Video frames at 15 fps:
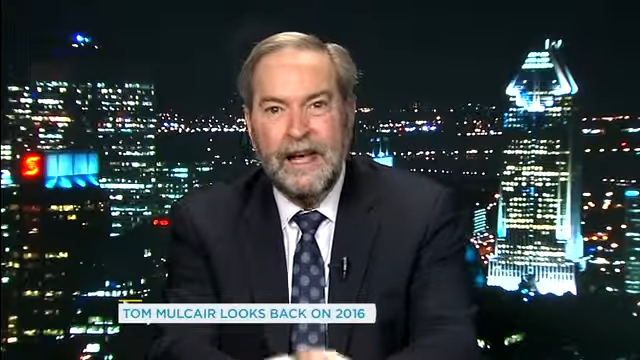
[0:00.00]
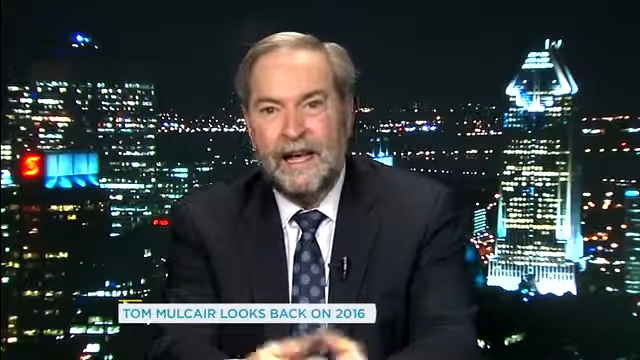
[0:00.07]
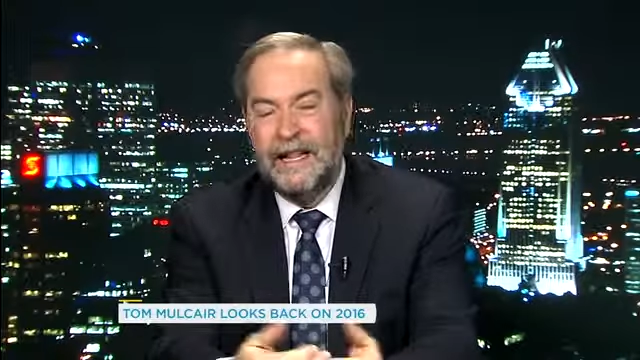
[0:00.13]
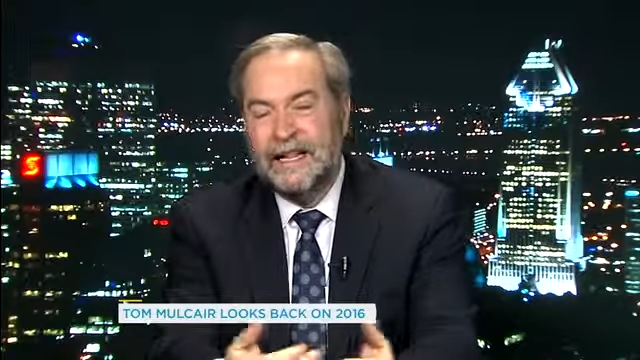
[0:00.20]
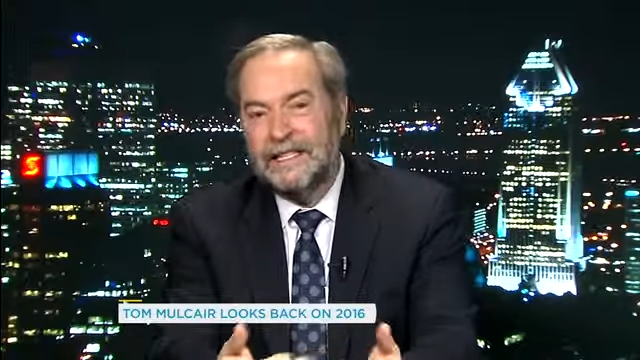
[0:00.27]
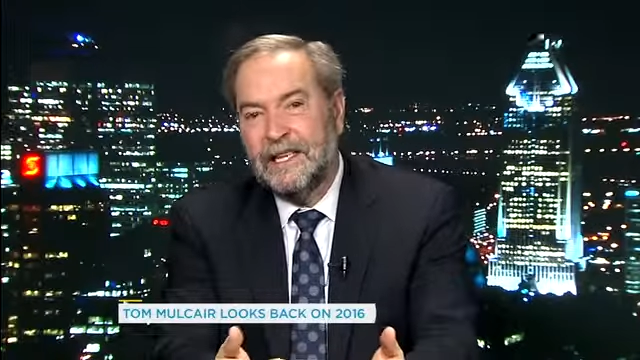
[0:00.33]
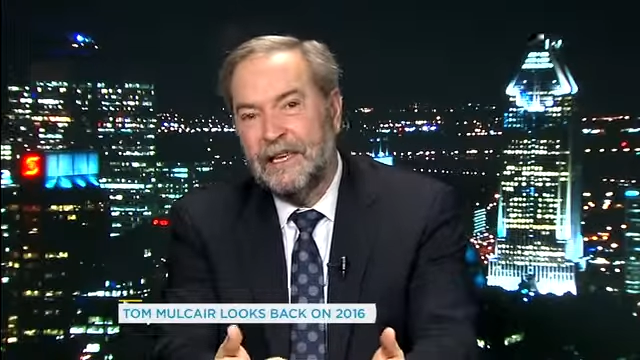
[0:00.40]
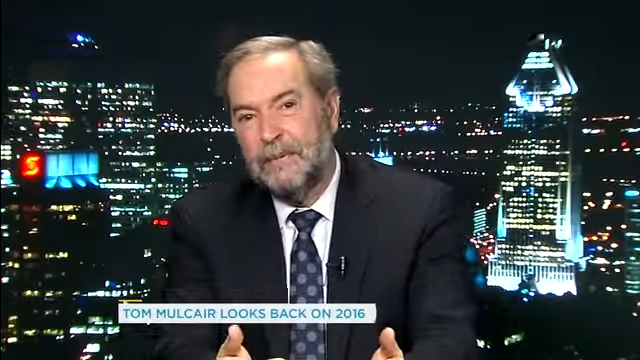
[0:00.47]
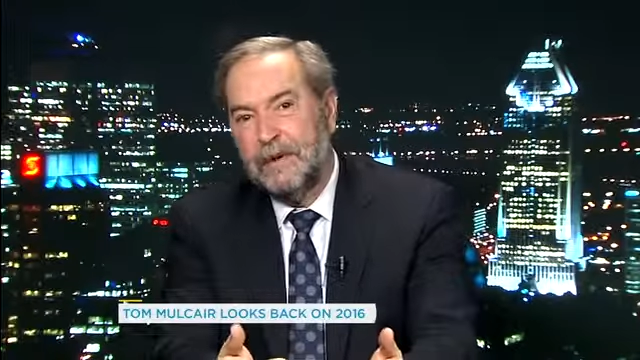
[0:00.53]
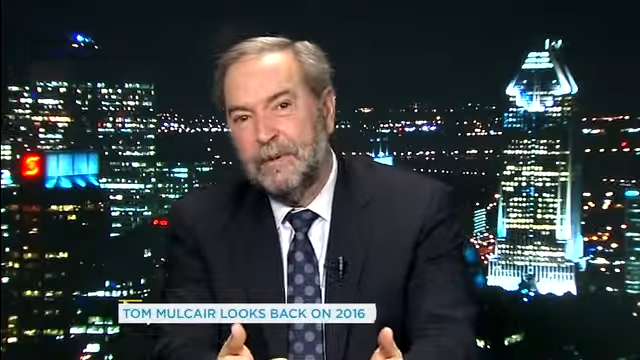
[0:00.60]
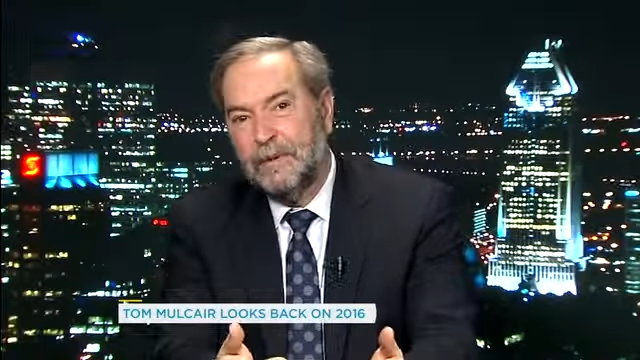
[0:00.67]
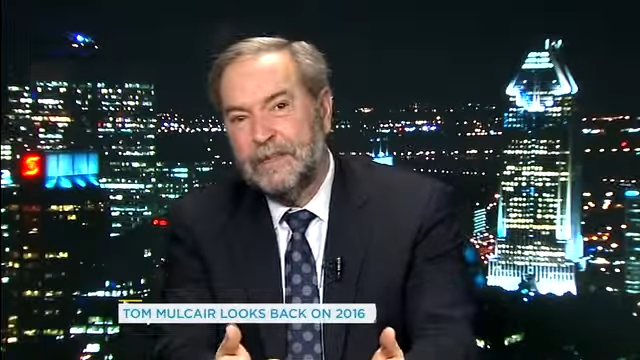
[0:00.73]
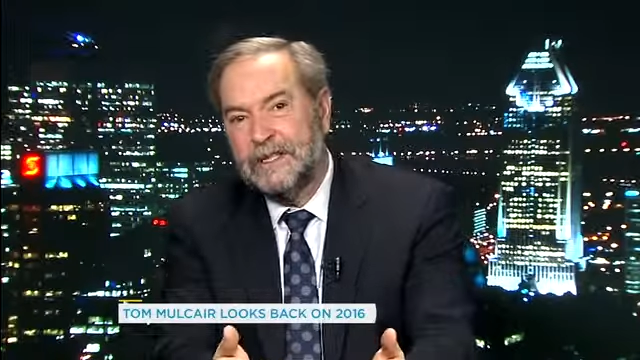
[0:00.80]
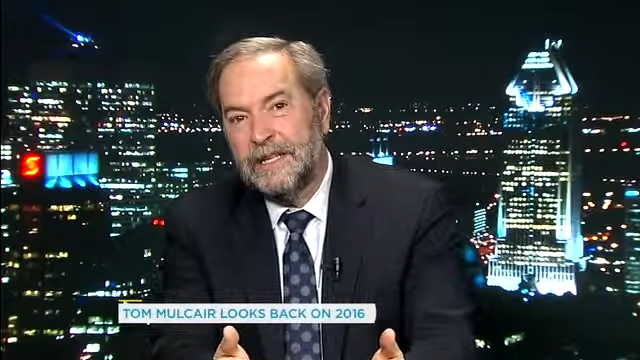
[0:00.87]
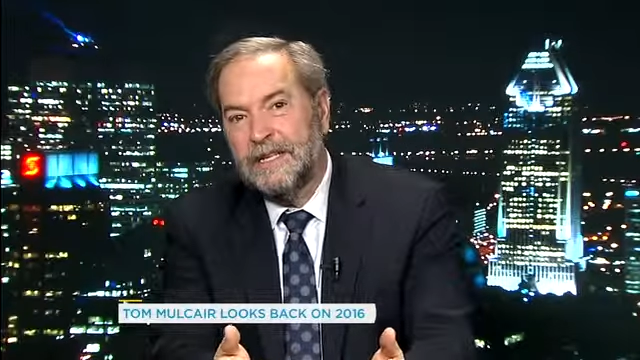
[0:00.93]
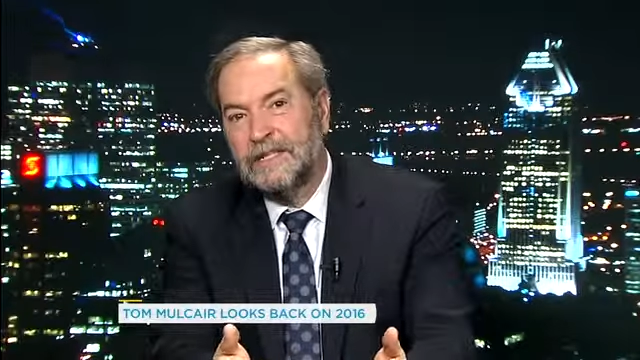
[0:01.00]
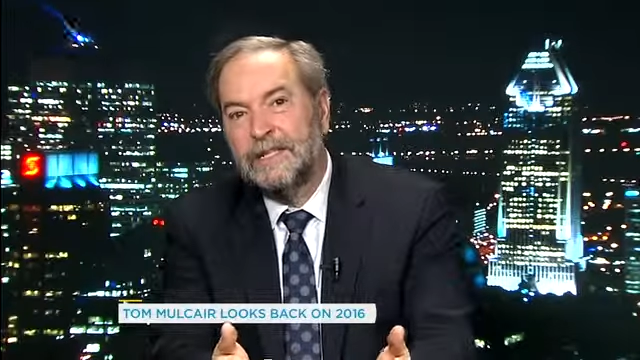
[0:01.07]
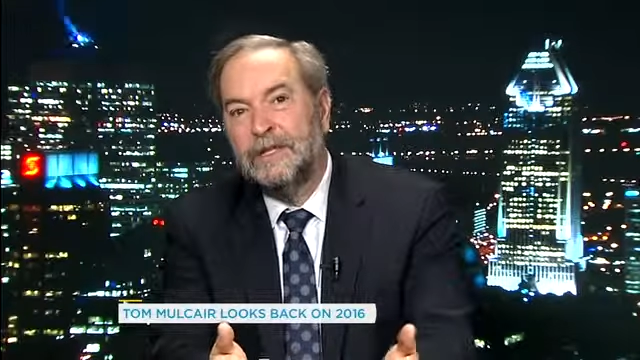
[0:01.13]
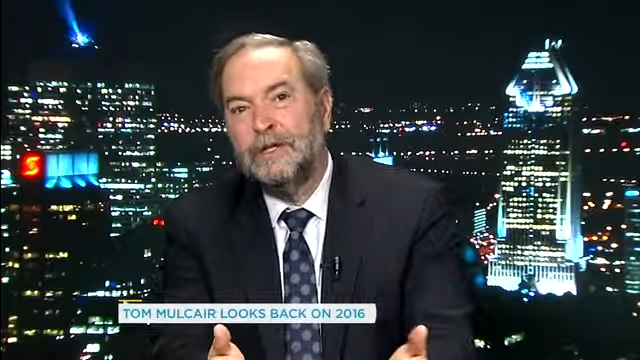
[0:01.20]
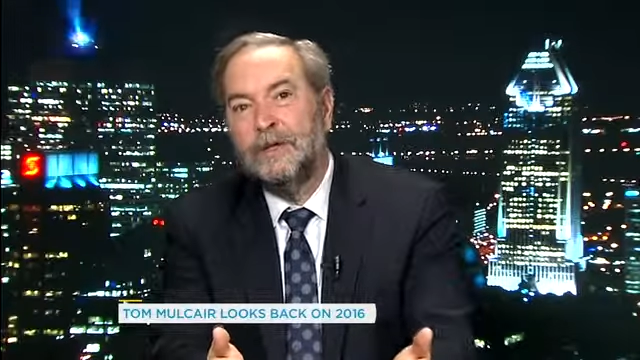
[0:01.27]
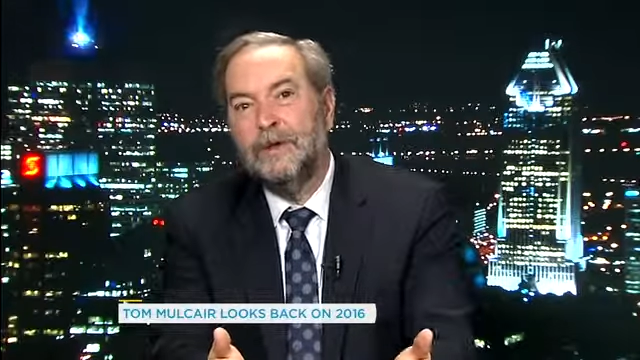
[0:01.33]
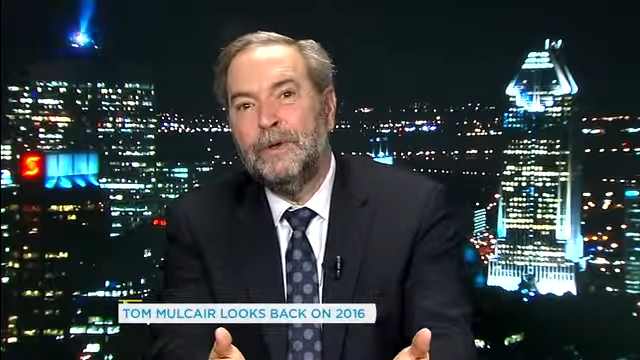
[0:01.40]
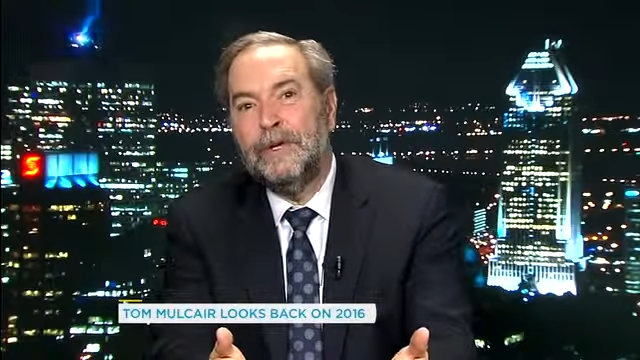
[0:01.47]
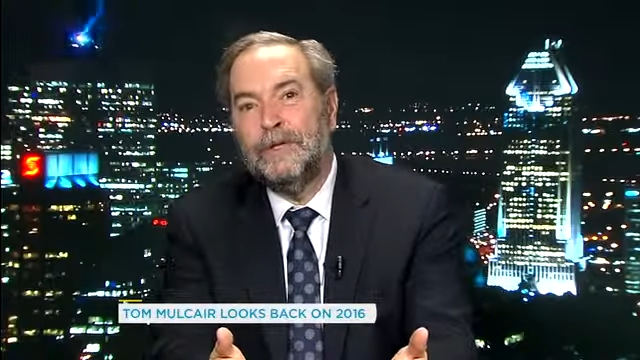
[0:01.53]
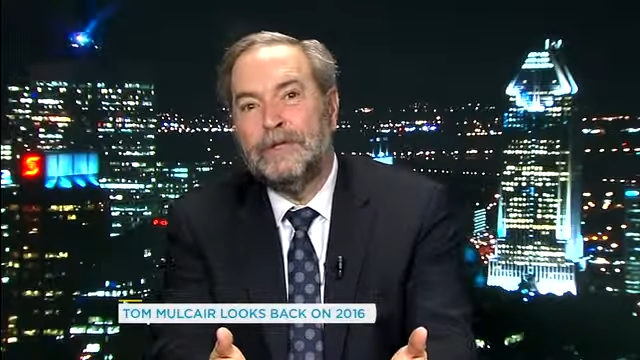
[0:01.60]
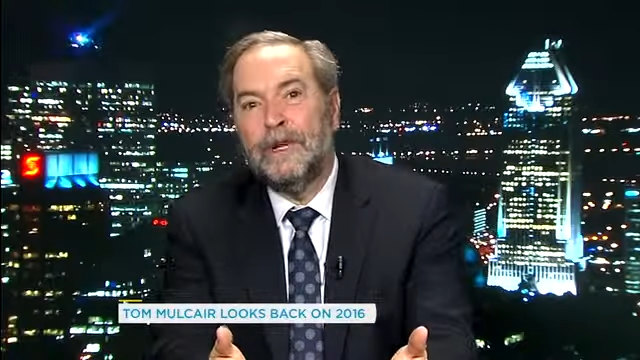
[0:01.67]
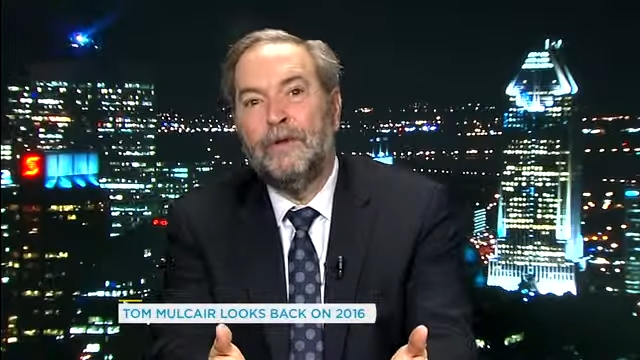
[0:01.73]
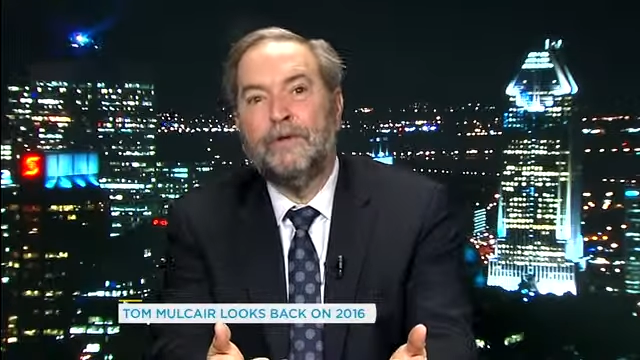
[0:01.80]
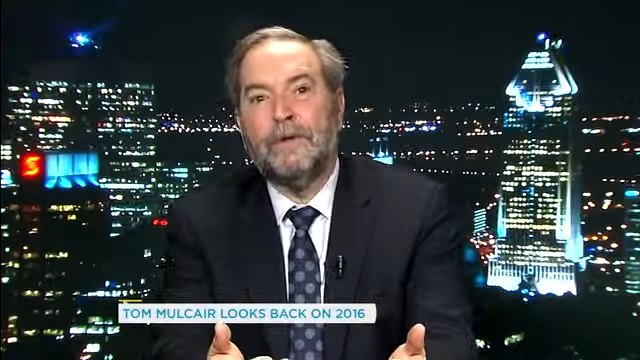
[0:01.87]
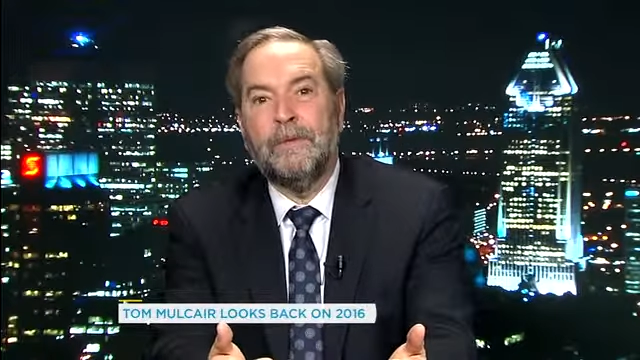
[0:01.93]
And that's going to be precisely two
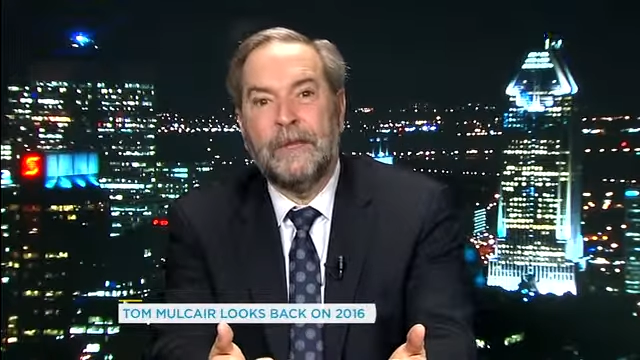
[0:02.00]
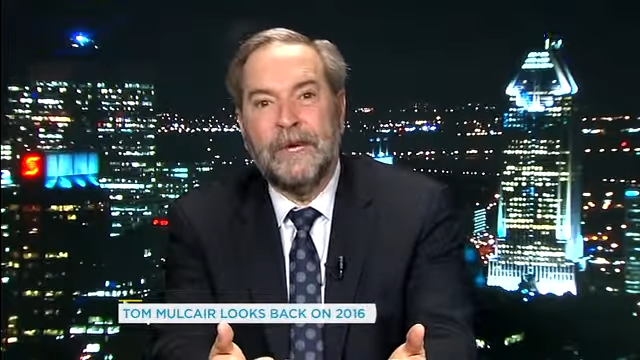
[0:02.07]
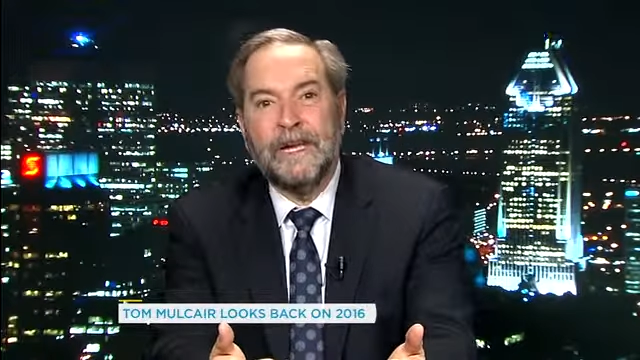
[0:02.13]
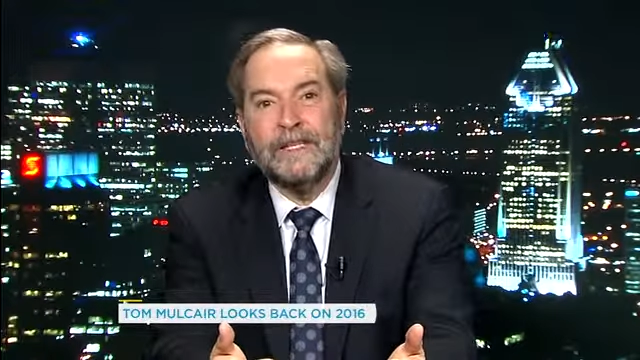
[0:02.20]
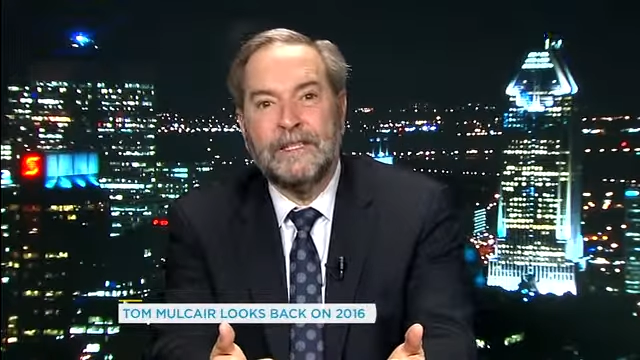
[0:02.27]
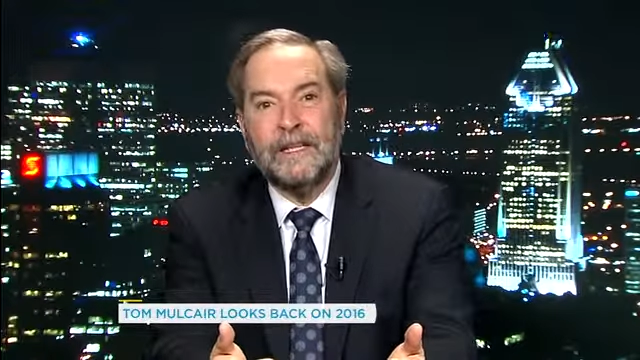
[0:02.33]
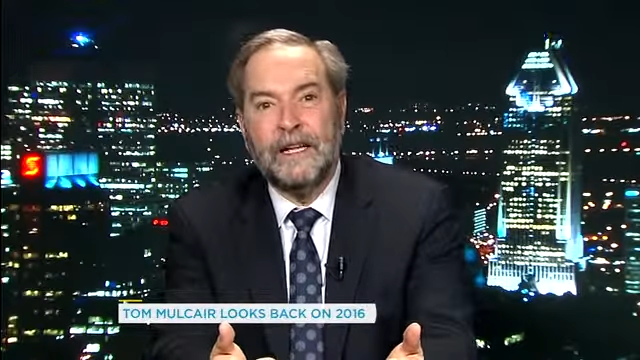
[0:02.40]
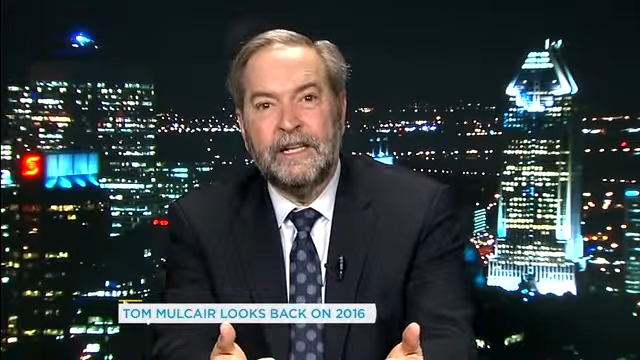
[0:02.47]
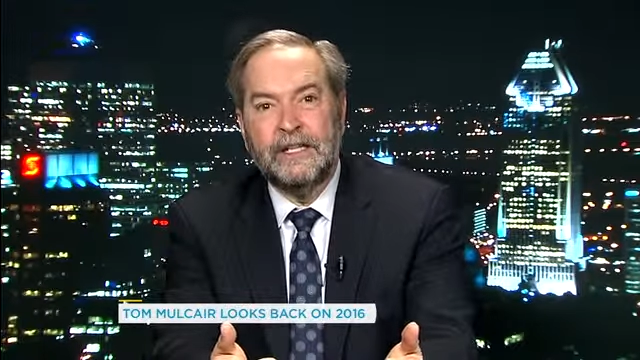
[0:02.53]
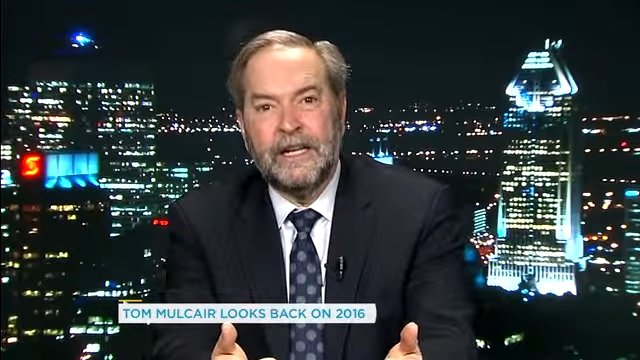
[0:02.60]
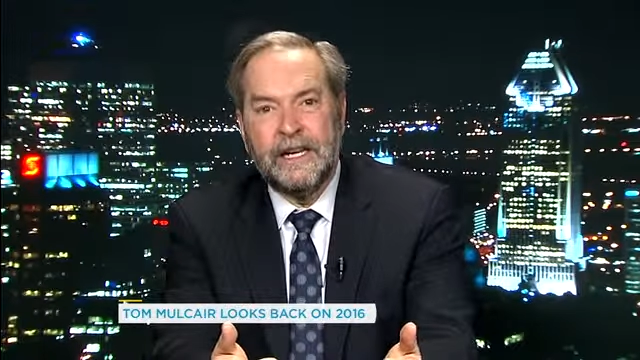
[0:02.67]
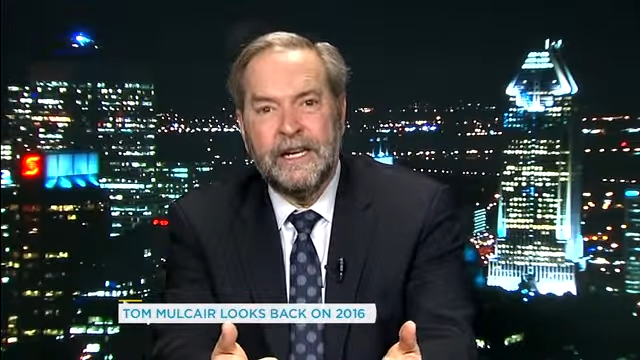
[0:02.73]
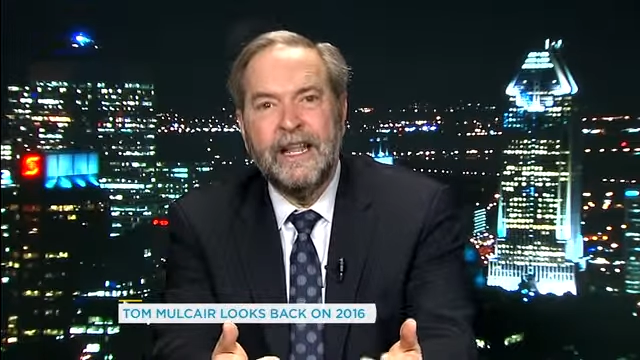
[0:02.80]
years out from the next election.